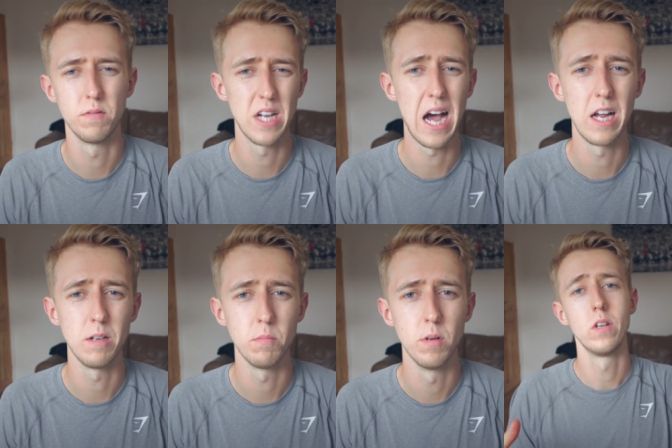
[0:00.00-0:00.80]
of
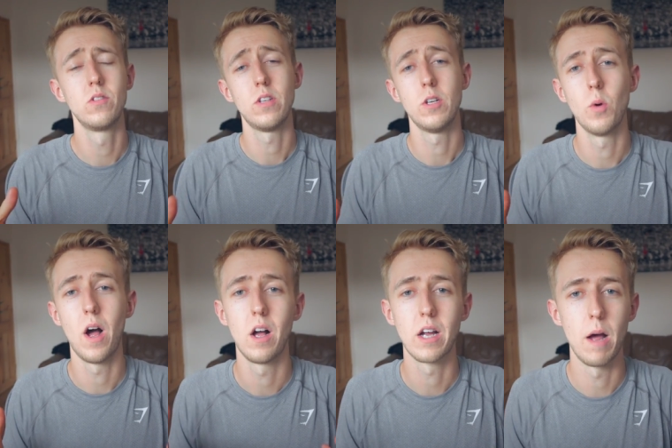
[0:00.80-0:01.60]
time. Once you
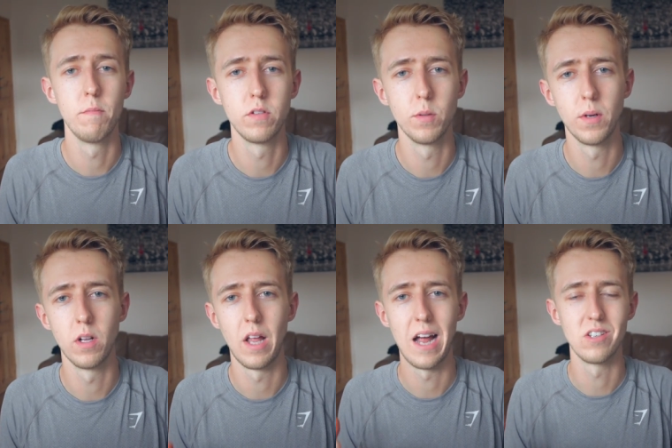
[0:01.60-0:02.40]
are
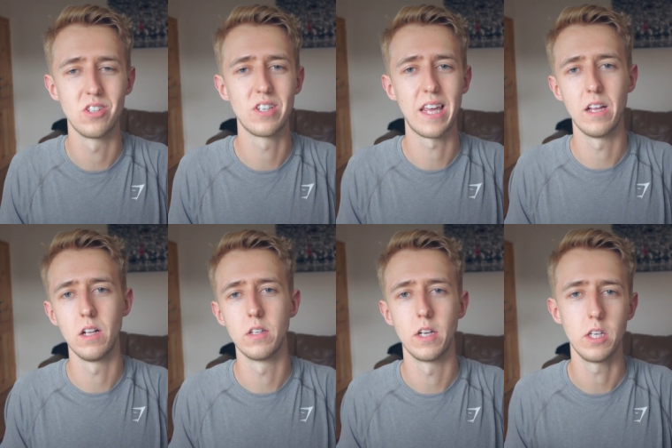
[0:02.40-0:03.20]
comfortable and
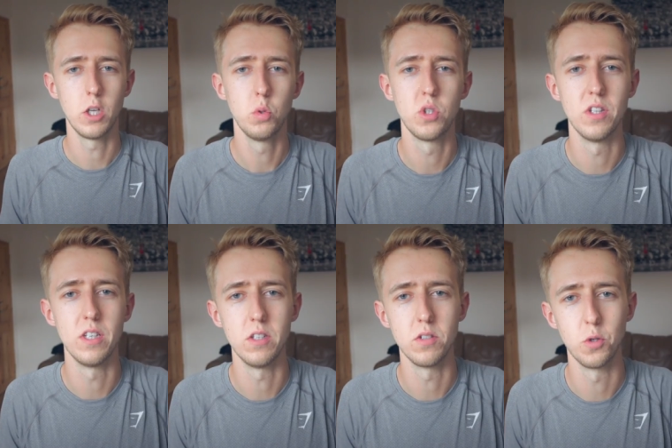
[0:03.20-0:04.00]
skilled at using
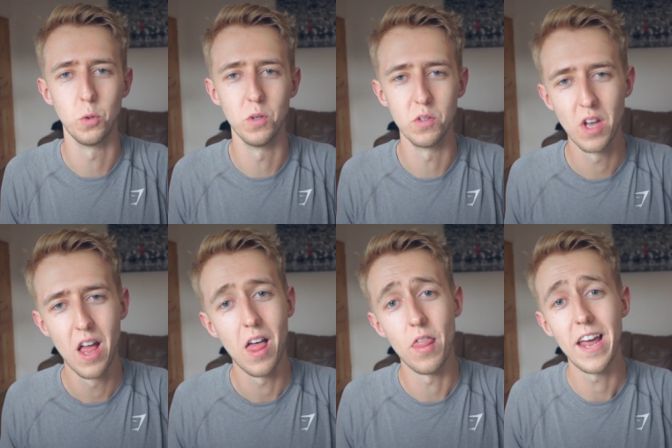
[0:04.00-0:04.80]
these tools,
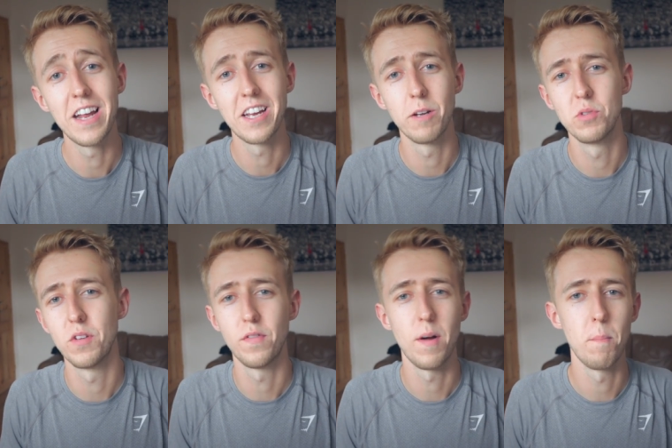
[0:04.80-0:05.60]
then comes
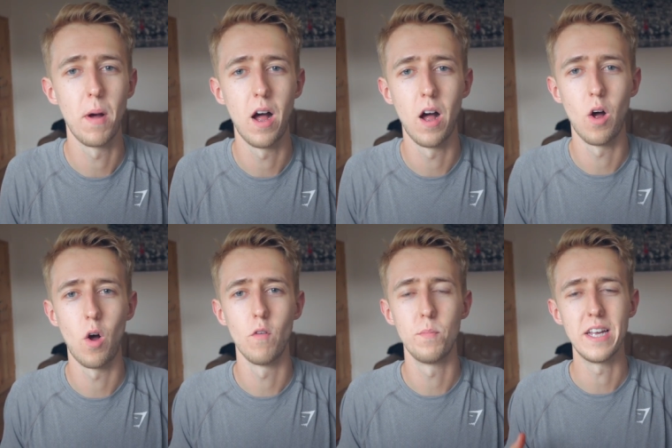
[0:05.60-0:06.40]
the fun part
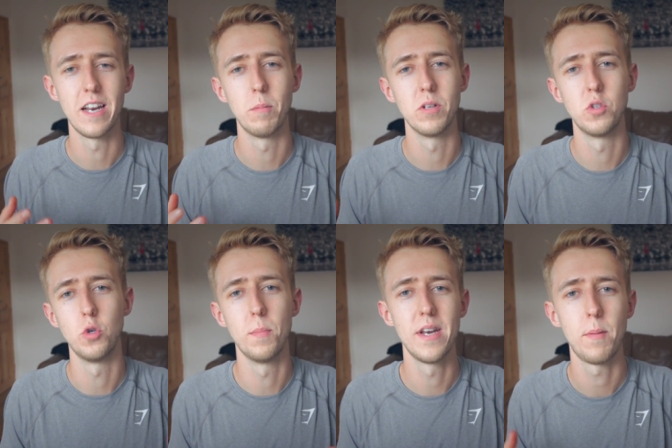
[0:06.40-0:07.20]
of being able
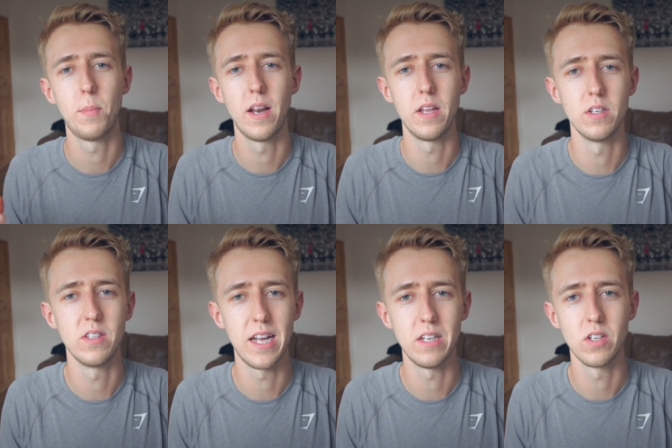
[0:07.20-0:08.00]
to manipulate the
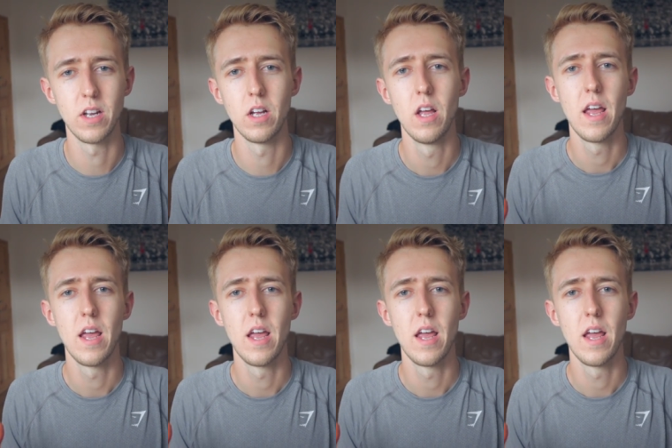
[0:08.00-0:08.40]
data